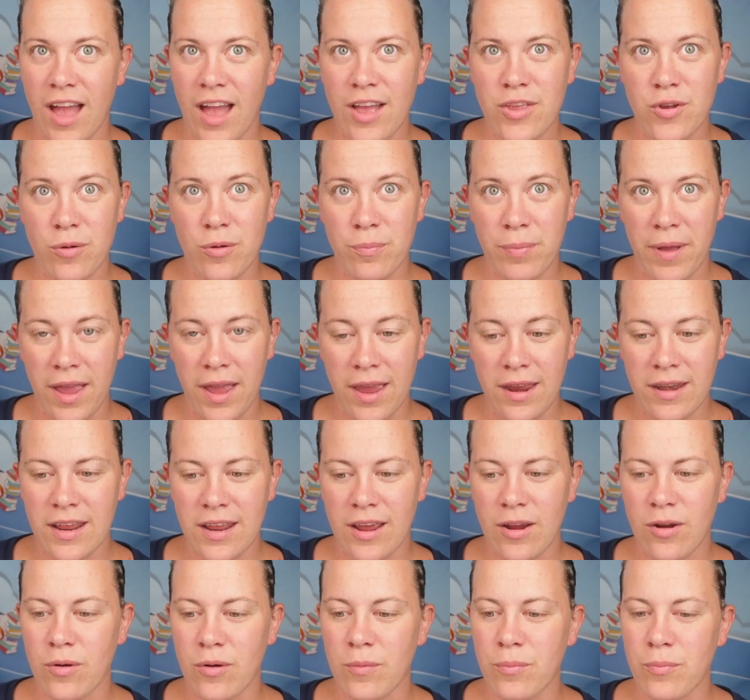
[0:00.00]

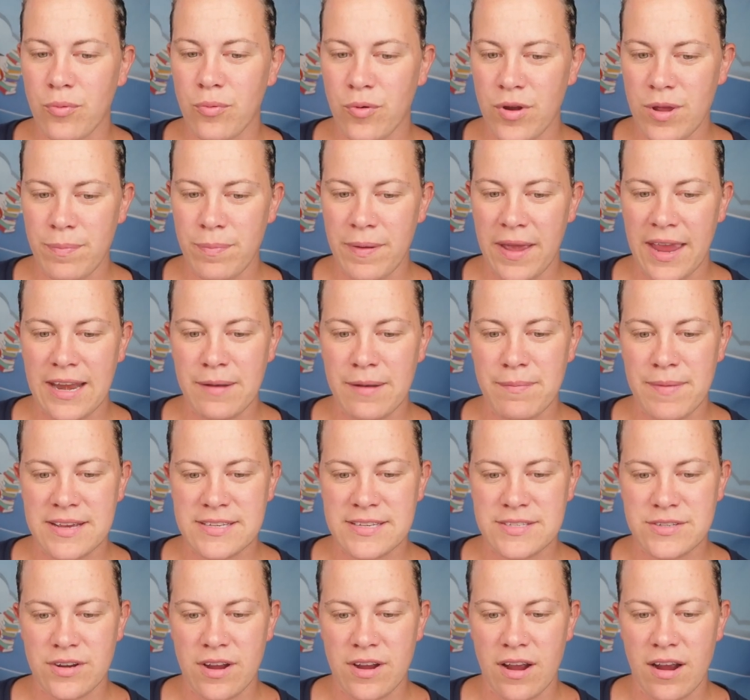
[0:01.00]

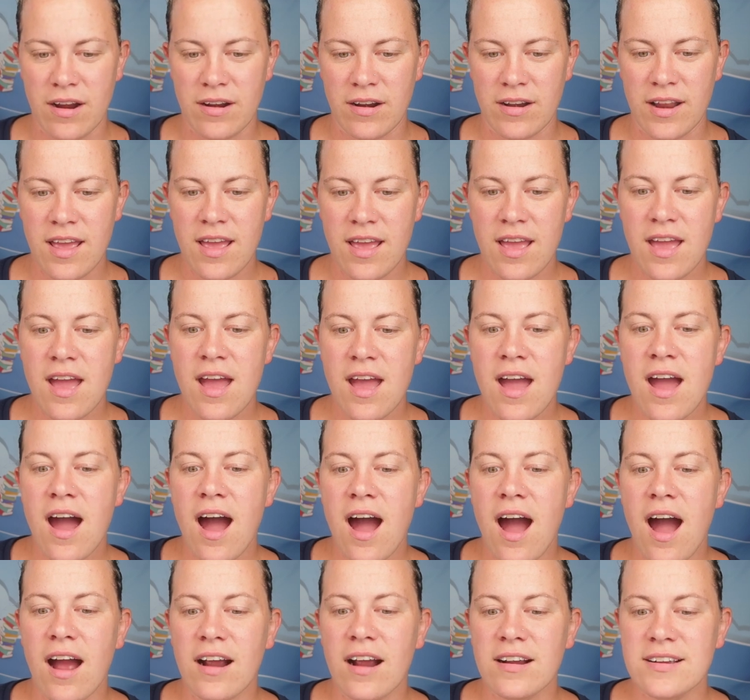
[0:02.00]
MasterCard
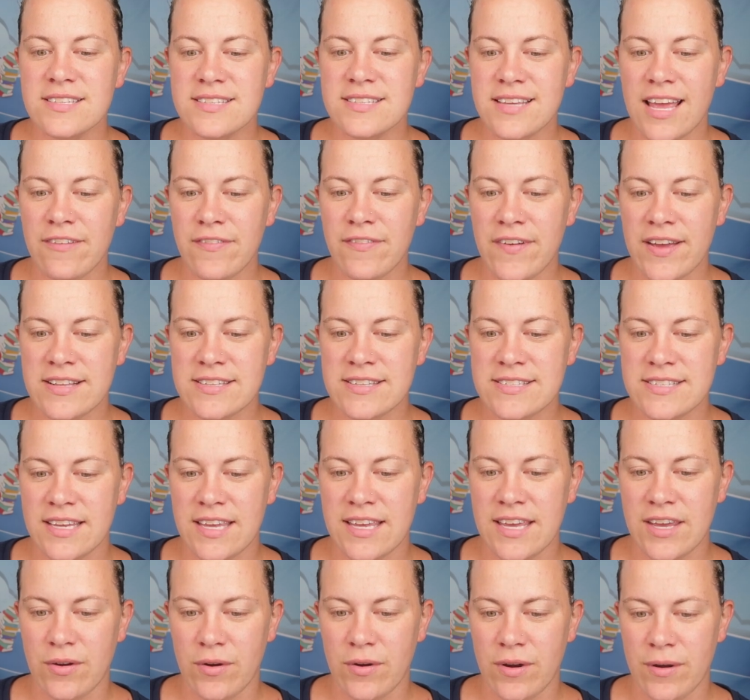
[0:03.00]
are safe and
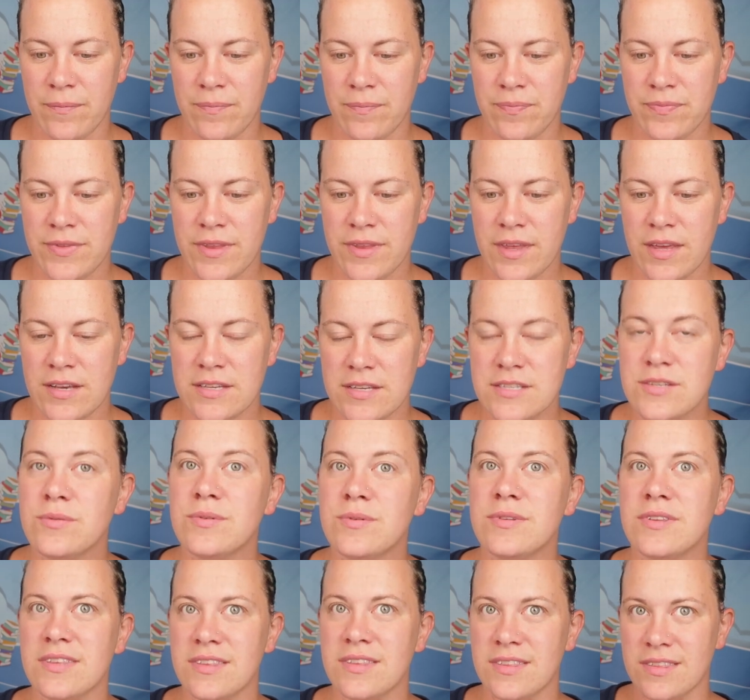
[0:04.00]
secure.
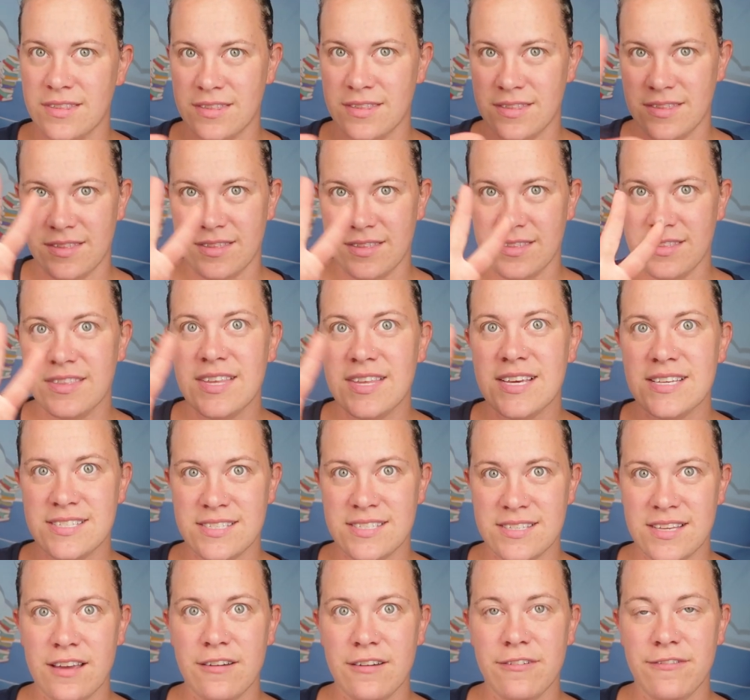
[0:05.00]
So
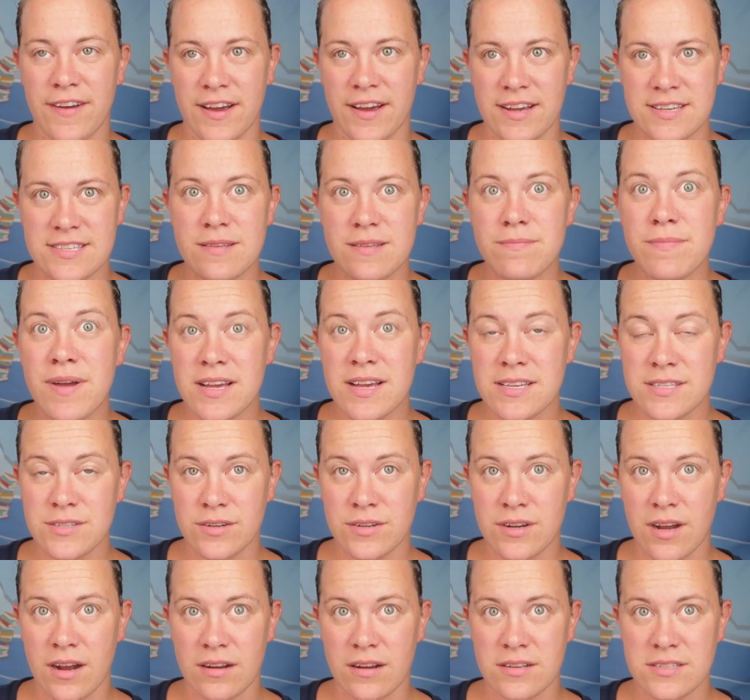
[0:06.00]
this affects the
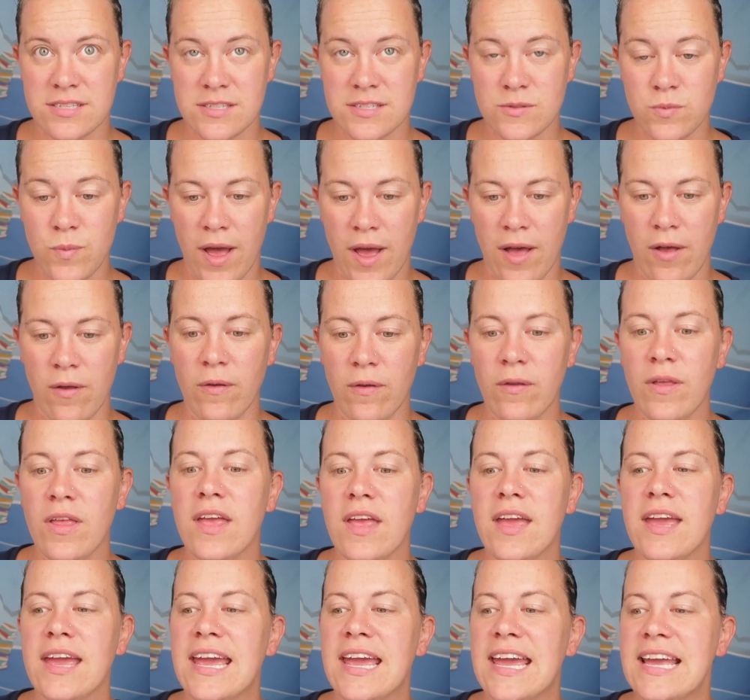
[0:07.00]
MasterCards as well.
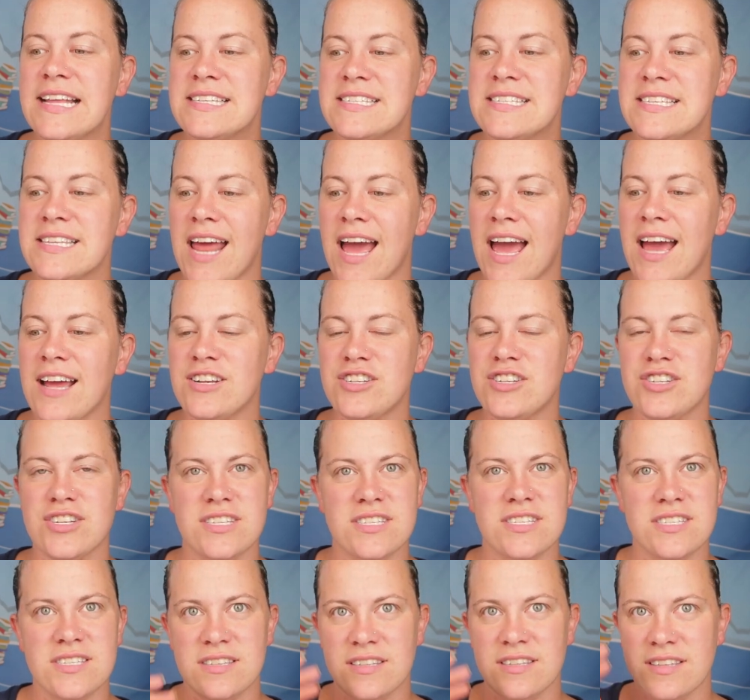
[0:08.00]
It's not
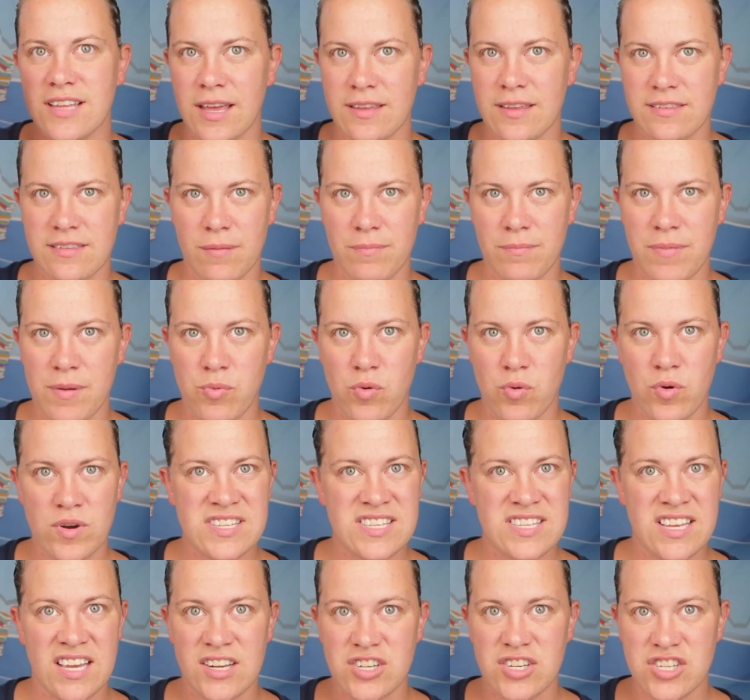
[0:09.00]
just, like some people
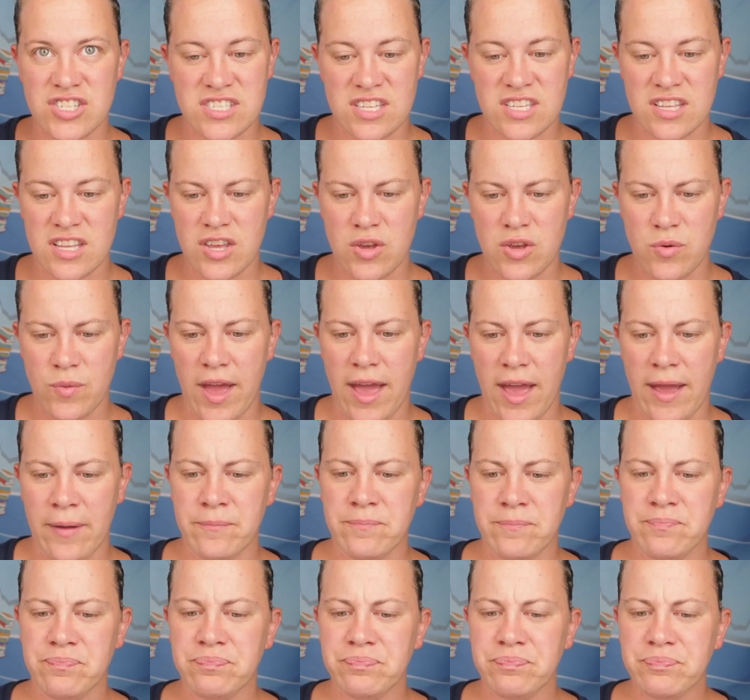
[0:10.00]
were saying, just in the UK.